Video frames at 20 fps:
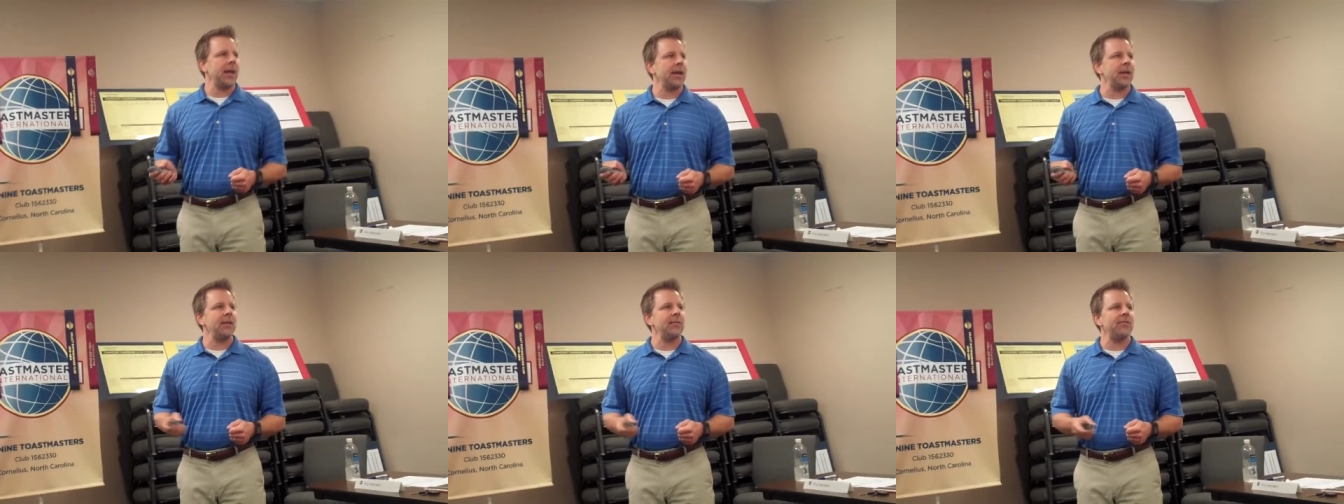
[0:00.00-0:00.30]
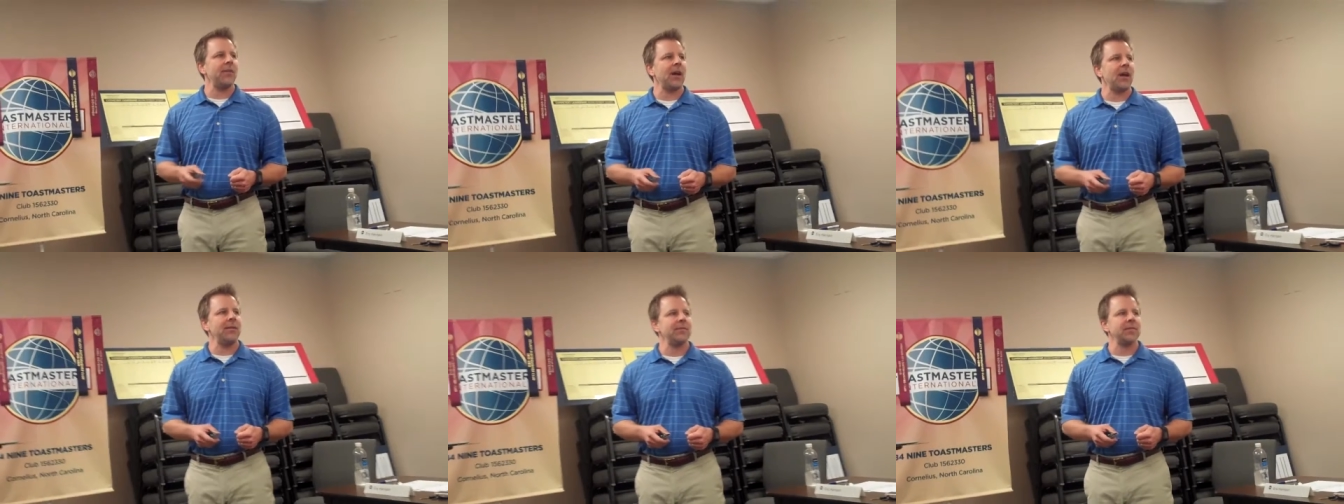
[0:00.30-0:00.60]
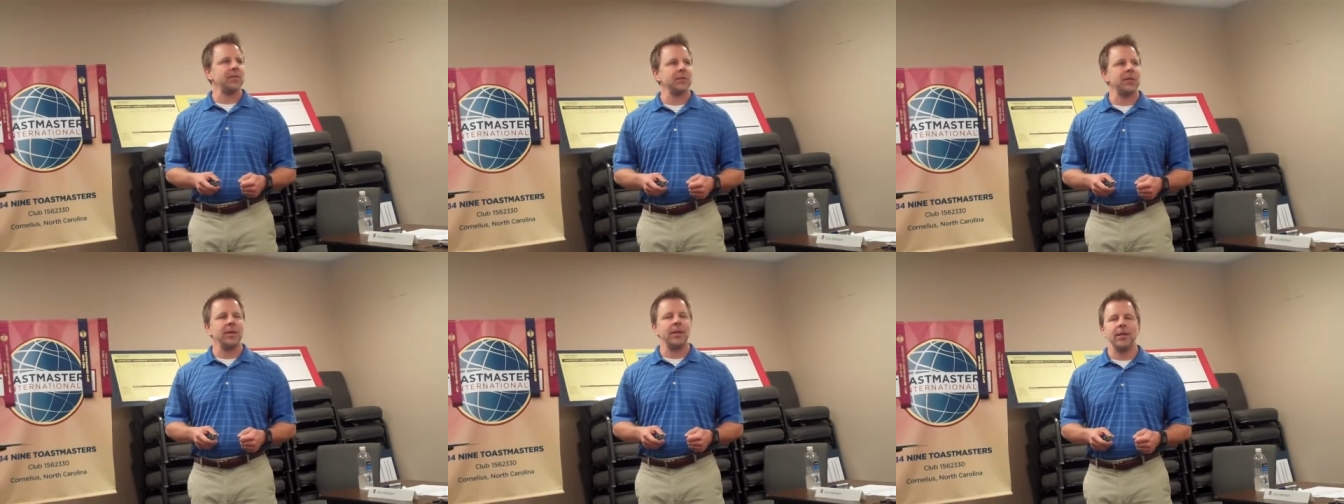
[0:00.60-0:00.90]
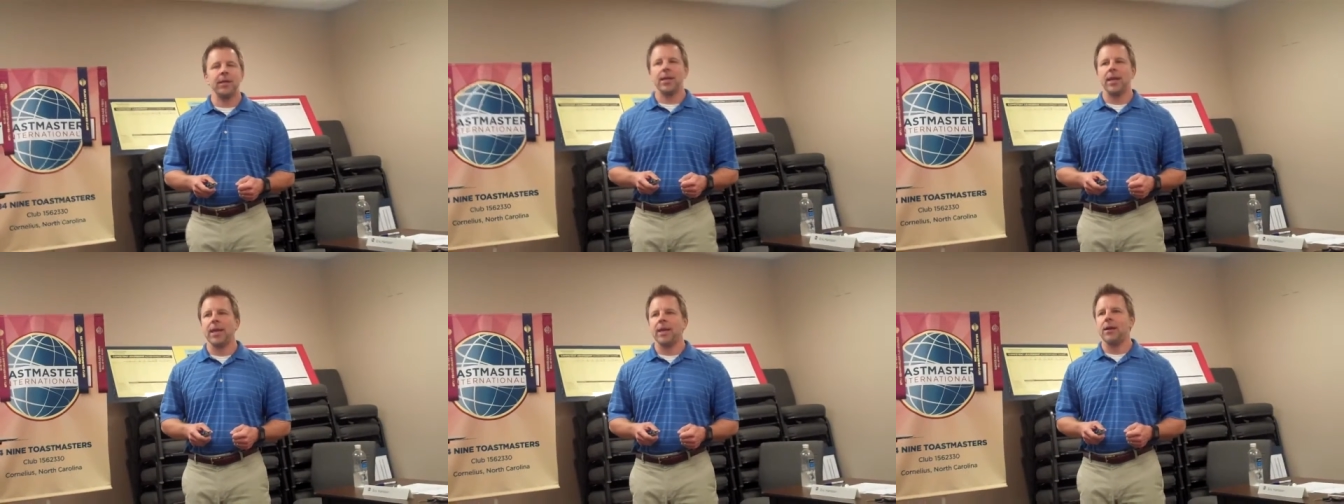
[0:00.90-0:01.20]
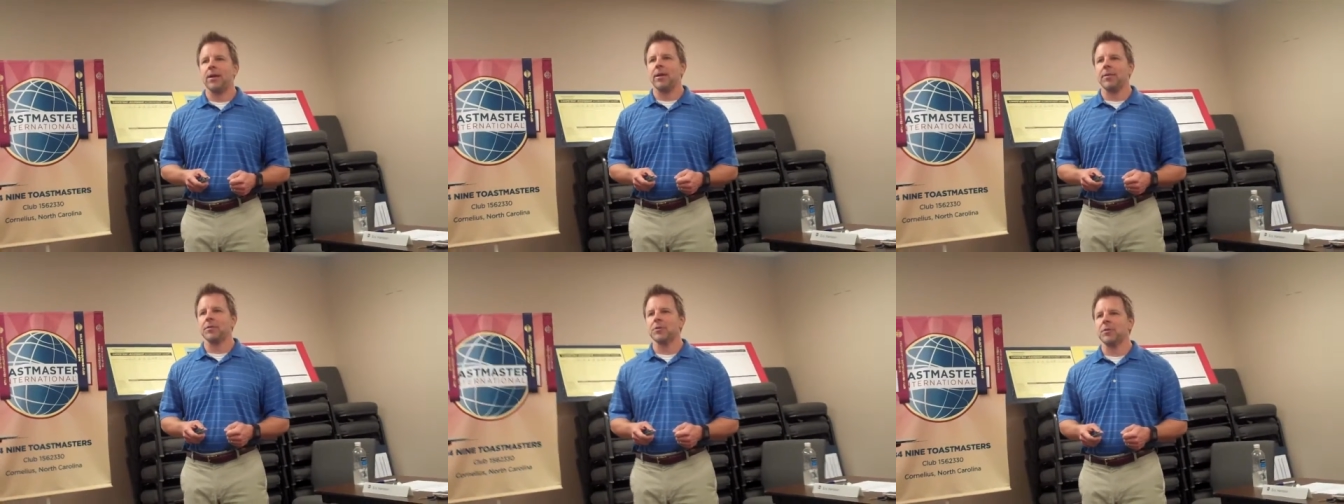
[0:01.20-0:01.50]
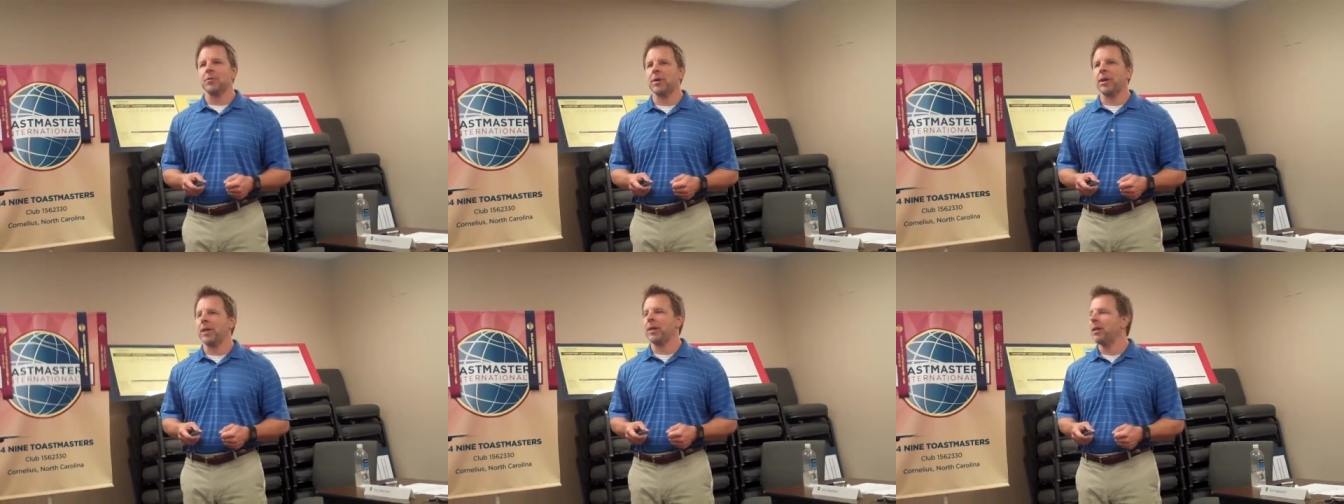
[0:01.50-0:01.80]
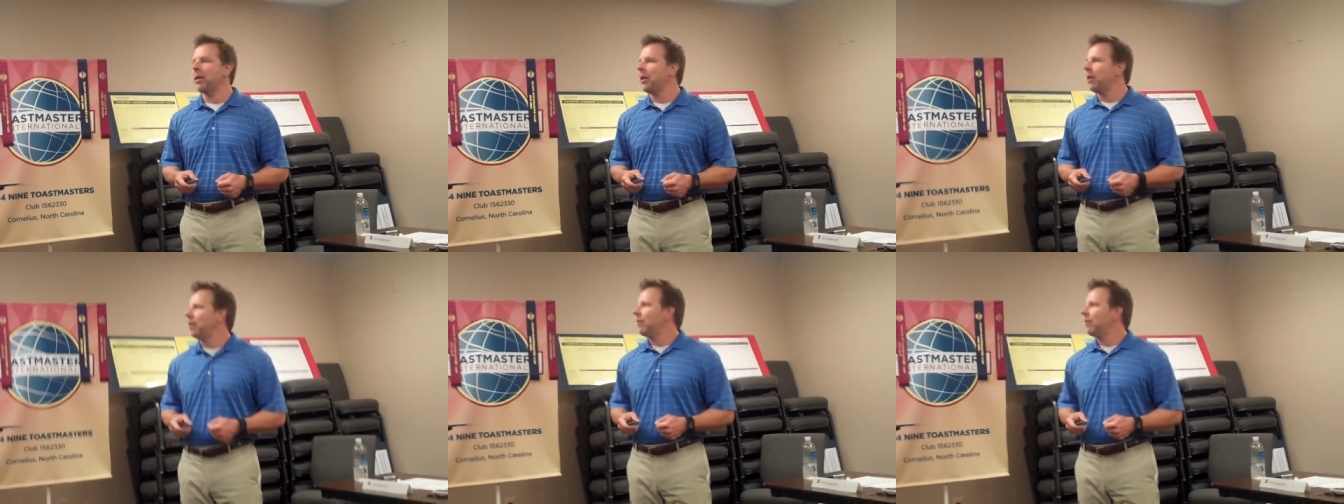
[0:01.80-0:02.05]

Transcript: 95 as indicated on the screen.